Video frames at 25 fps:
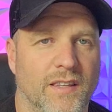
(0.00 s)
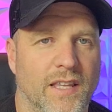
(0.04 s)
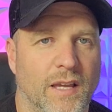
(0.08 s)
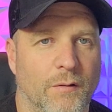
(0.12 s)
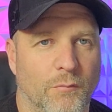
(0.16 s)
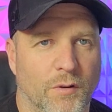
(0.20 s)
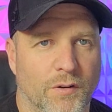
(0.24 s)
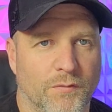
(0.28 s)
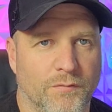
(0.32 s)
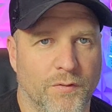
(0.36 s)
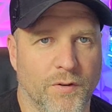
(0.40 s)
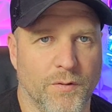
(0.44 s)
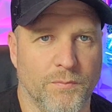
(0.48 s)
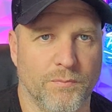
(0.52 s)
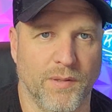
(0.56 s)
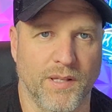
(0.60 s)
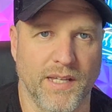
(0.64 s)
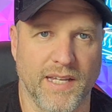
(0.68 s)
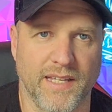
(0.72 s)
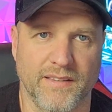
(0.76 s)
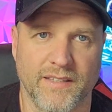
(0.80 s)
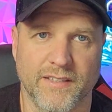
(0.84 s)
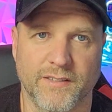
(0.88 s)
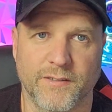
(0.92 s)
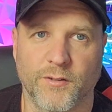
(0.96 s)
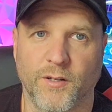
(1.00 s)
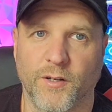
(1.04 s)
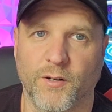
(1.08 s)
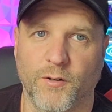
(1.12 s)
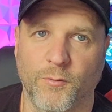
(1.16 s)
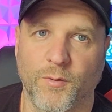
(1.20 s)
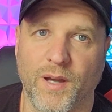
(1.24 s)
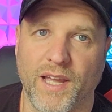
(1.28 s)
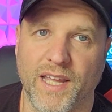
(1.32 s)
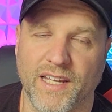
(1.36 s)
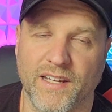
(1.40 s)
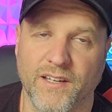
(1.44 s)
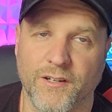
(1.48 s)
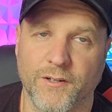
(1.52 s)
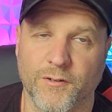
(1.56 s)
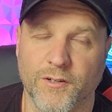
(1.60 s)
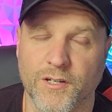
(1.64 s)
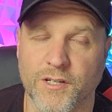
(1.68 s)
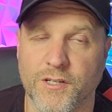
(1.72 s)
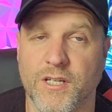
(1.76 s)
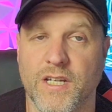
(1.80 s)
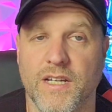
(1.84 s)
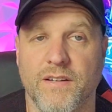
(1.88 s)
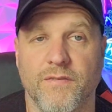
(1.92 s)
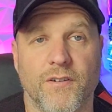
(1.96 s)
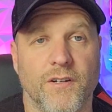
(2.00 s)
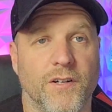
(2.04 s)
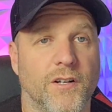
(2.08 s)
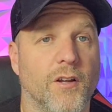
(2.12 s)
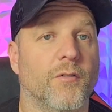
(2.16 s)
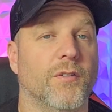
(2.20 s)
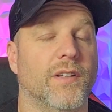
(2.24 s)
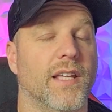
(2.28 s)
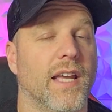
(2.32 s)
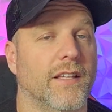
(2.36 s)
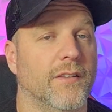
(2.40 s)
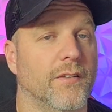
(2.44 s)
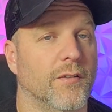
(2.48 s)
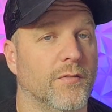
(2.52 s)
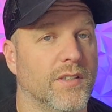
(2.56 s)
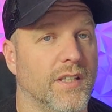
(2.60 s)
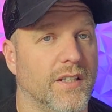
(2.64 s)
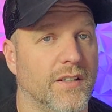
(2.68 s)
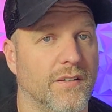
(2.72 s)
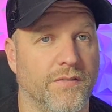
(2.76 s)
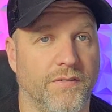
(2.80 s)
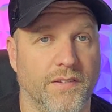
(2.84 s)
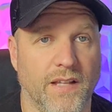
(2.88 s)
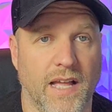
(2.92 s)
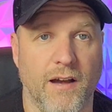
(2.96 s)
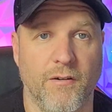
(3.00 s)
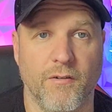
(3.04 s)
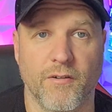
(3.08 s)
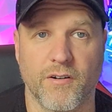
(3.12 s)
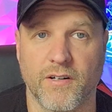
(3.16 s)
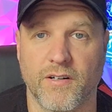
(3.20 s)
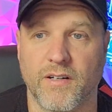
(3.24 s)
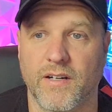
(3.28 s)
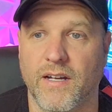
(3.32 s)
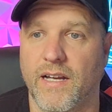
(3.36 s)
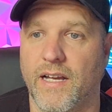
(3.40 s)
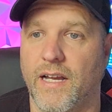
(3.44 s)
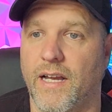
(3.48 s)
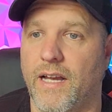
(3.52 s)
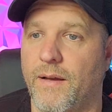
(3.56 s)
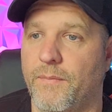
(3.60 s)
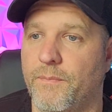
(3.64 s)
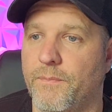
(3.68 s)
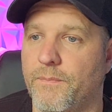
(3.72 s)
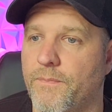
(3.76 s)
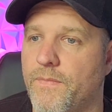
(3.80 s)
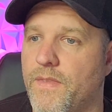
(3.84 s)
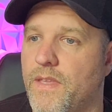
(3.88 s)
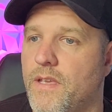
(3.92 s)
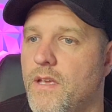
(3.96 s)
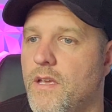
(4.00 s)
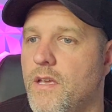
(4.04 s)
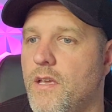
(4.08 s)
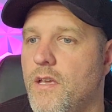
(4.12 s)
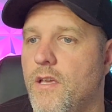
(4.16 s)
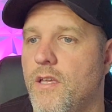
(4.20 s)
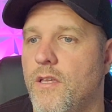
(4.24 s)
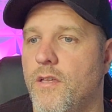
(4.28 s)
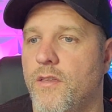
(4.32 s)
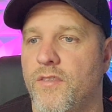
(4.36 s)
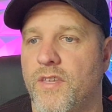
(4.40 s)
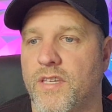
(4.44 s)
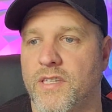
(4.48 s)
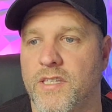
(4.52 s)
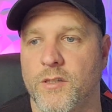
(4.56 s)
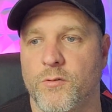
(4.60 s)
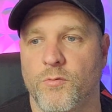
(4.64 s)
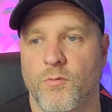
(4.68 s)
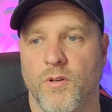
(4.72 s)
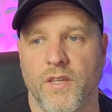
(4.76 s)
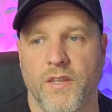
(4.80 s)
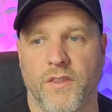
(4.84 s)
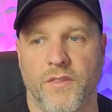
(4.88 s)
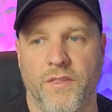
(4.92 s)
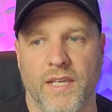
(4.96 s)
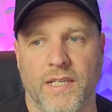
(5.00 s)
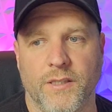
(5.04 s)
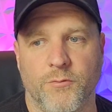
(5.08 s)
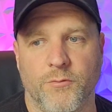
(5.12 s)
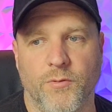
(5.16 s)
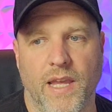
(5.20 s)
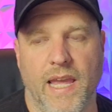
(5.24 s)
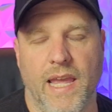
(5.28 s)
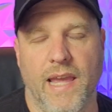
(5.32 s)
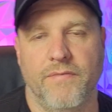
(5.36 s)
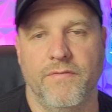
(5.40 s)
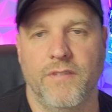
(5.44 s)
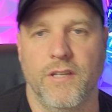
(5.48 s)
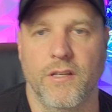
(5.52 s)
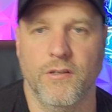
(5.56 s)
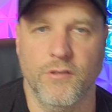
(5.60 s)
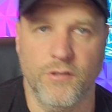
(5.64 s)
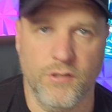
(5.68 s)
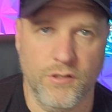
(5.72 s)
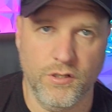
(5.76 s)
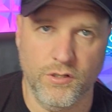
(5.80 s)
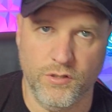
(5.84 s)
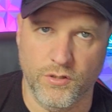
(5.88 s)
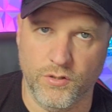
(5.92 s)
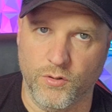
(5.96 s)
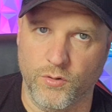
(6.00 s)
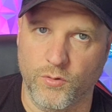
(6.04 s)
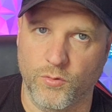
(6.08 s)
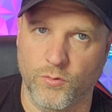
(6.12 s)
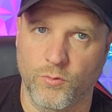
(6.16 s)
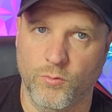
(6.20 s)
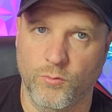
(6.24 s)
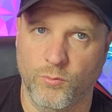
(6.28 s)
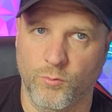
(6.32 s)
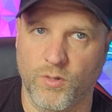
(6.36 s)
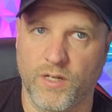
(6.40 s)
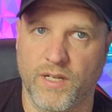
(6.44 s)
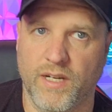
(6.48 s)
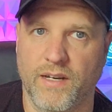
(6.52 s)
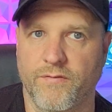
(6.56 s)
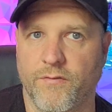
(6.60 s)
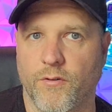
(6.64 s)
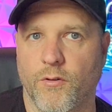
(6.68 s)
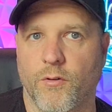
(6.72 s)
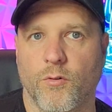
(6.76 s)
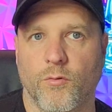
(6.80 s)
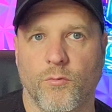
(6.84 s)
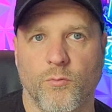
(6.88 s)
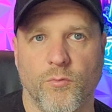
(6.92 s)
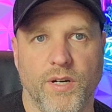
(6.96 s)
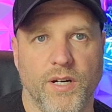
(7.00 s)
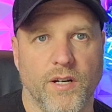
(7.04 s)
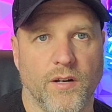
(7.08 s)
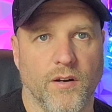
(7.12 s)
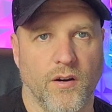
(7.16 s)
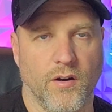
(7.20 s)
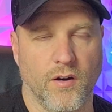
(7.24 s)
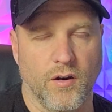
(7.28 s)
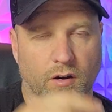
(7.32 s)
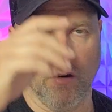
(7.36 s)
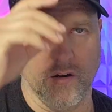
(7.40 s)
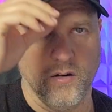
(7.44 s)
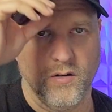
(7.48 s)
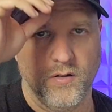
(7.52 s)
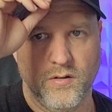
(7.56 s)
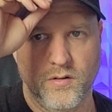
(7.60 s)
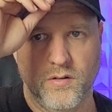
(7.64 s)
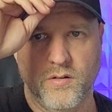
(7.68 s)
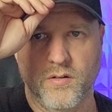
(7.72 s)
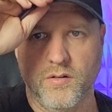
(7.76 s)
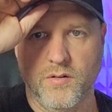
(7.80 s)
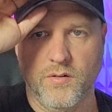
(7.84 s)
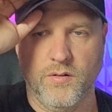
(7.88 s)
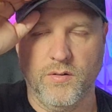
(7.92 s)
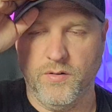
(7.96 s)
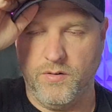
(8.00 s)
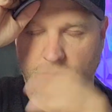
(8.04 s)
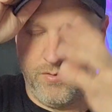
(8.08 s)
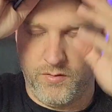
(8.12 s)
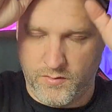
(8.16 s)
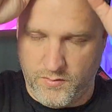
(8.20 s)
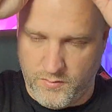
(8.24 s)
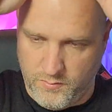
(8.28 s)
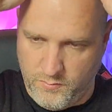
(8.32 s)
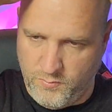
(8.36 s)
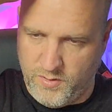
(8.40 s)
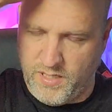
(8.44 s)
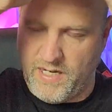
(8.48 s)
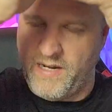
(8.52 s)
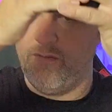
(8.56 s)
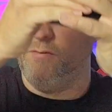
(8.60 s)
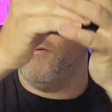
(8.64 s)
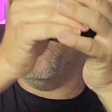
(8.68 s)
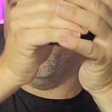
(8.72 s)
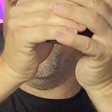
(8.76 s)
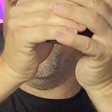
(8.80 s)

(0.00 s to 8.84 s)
that one foot plant that's a way underachiever. Don't take those into flower. Um, this is one of the things we have to do whenever we are whenever